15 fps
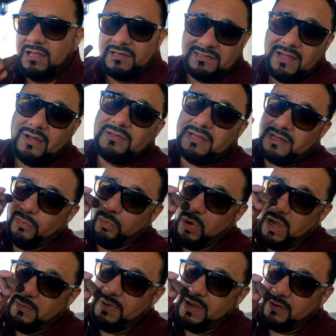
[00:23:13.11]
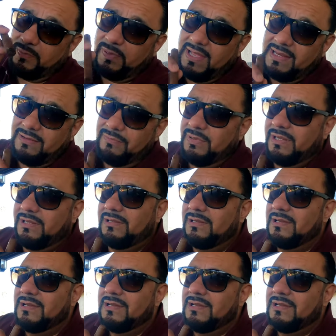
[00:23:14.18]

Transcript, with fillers: Sounds like a way better plan to me